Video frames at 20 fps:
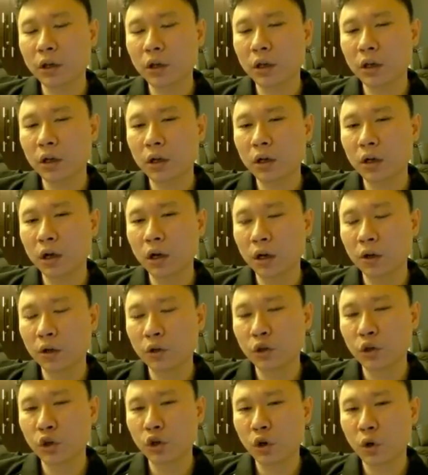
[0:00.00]

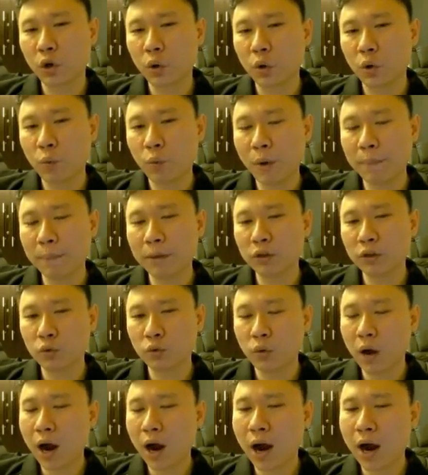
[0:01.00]
your weapon
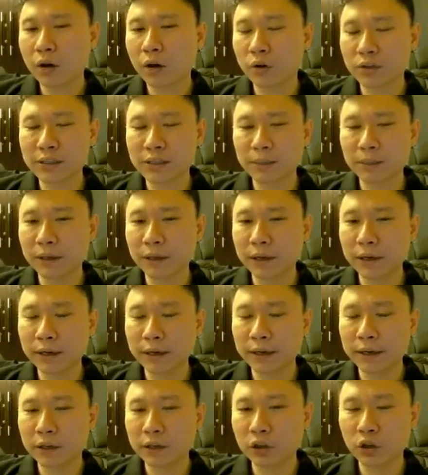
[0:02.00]
to R or something like
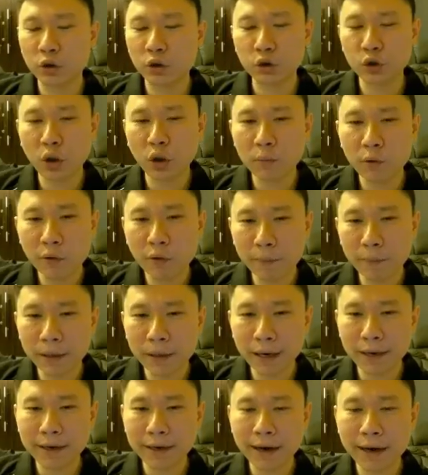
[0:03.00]
that, the normal
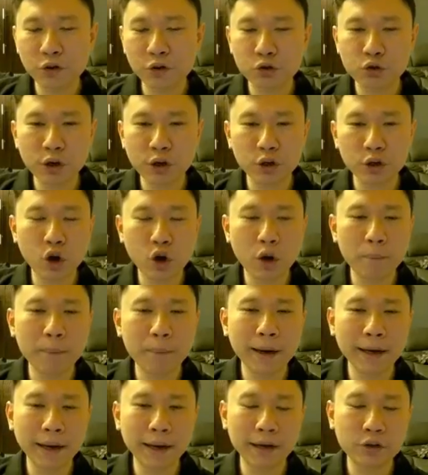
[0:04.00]
weapon. Then you try to
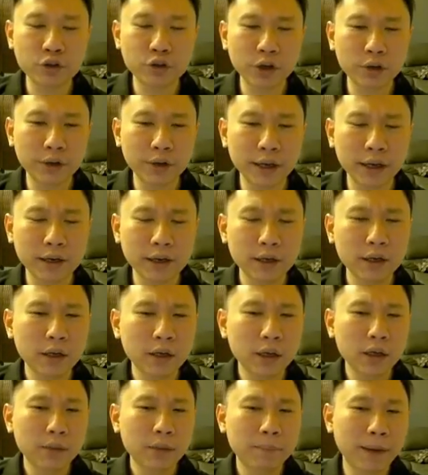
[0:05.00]
combine and try to get,
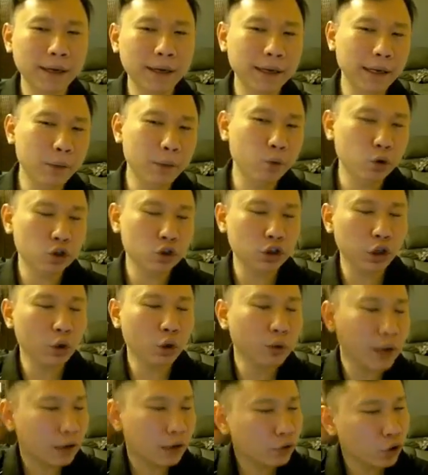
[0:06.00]
but it will
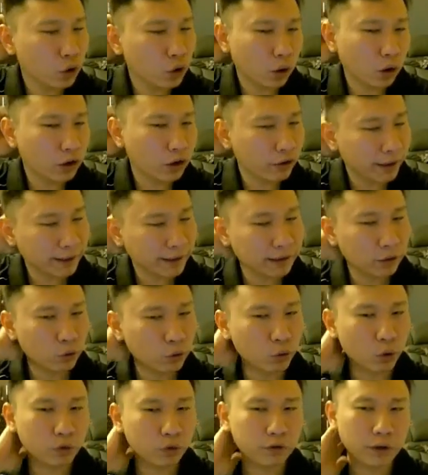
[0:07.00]
slow down your character
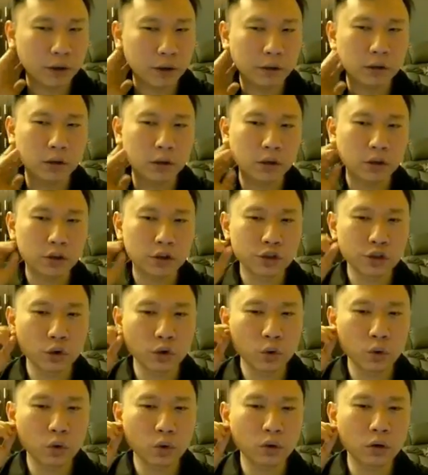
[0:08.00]
growth. So